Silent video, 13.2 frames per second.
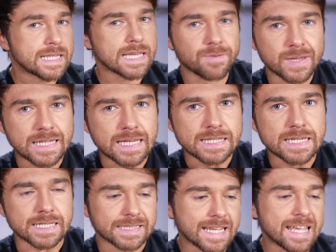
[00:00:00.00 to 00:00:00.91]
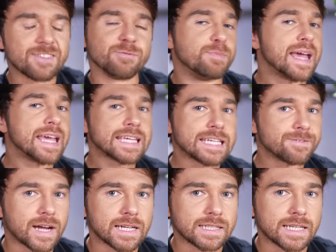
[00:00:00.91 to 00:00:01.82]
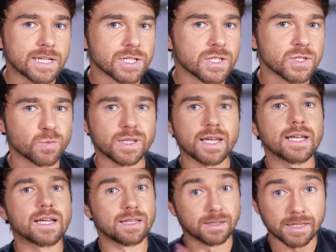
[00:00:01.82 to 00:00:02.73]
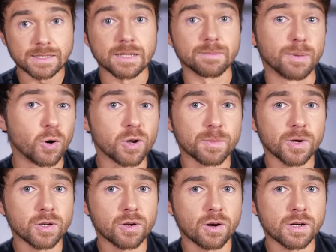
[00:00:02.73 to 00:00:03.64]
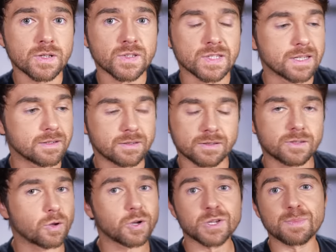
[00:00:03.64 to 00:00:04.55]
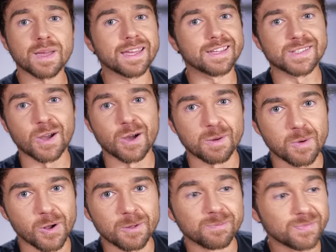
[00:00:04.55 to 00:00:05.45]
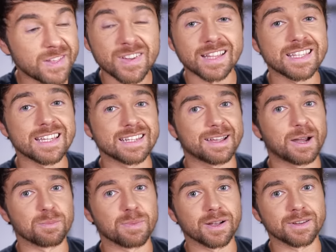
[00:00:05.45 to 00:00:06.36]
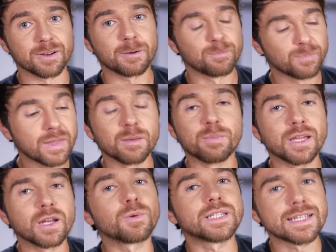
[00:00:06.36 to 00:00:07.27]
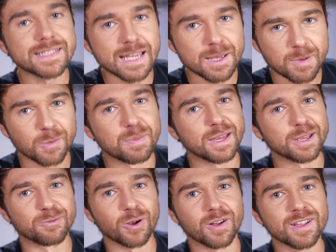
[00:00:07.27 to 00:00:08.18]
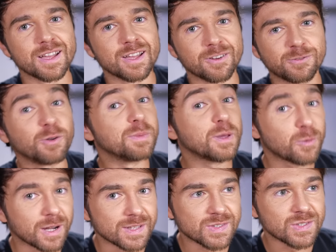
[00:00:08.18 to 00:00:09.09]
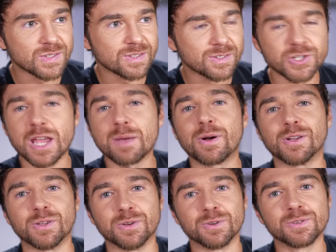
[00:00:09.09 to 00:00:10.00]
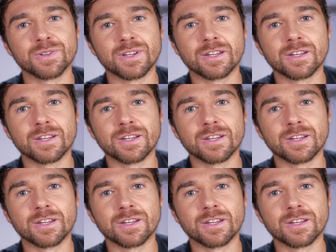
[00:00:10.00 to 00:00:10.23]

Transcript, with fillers: Think of it like this, if banking violations were like collecting Pokemon cards, then Deutsche Bank has caught them all. They've got the entire binder. But you know what they say about bank fraud? Fool me once, shame on you.